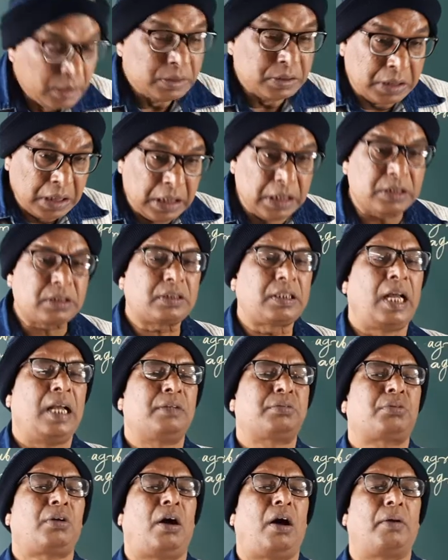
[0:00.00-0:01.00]
These
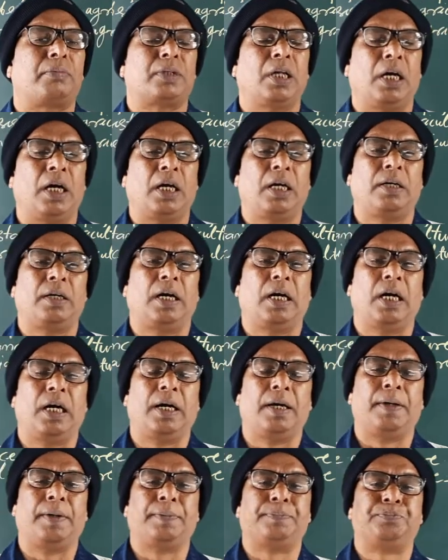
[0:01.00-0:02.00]
types of
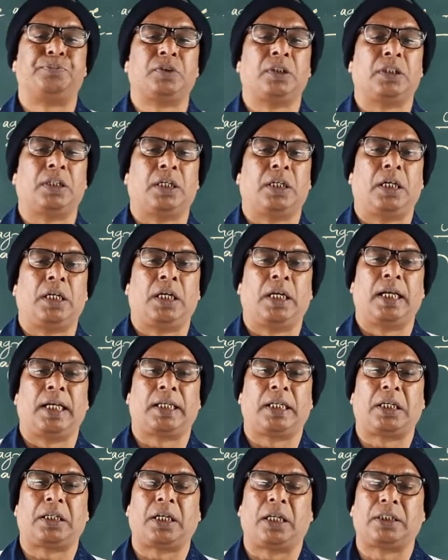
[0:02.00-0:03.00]
the
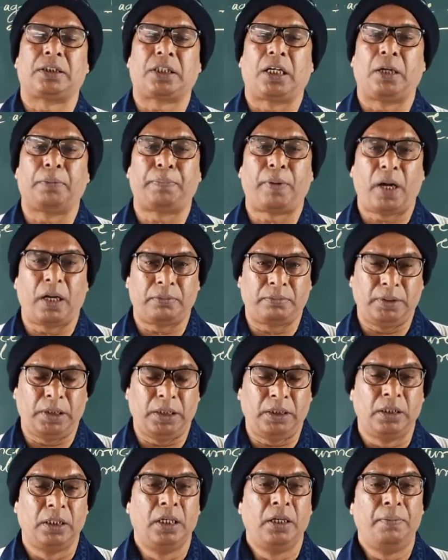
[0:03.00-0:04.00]
agricultural
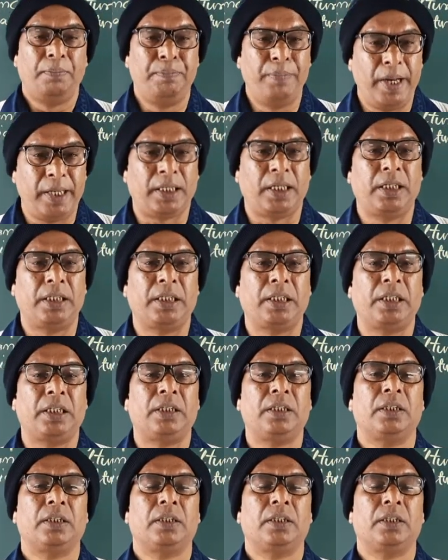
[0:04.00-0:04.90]
farming mainly